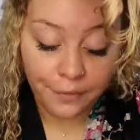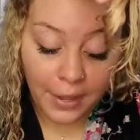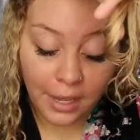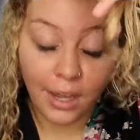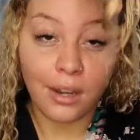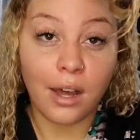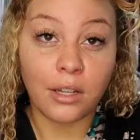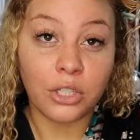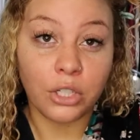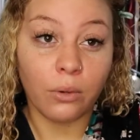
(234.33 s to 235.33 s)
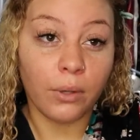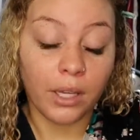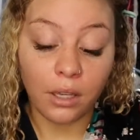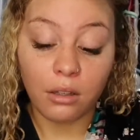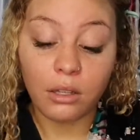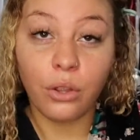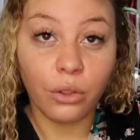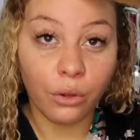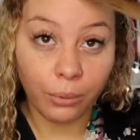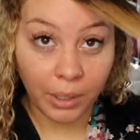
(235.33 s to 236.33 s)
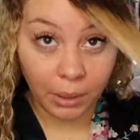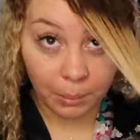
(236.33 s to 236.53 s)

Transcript: fake and not showing the real